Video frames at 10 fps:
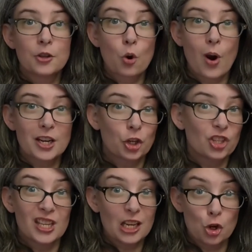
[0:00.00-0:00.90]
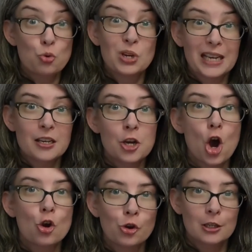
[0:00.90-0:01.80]
the questions that you didn't
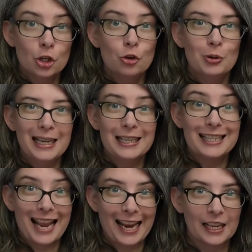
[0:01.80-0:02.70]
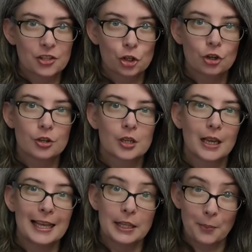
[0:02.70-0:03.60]
know you needed answered
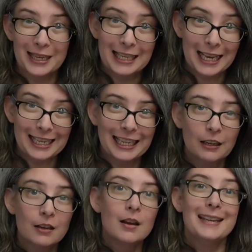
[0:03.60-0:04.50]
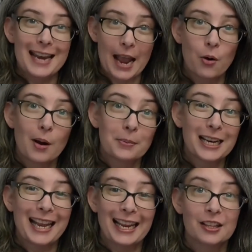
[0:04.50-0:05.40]
at the beginning. Now I'm
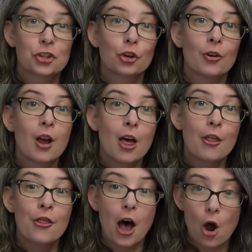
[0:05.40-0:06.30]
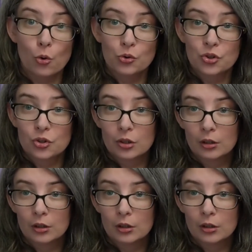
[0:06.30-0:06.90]
going to answer those.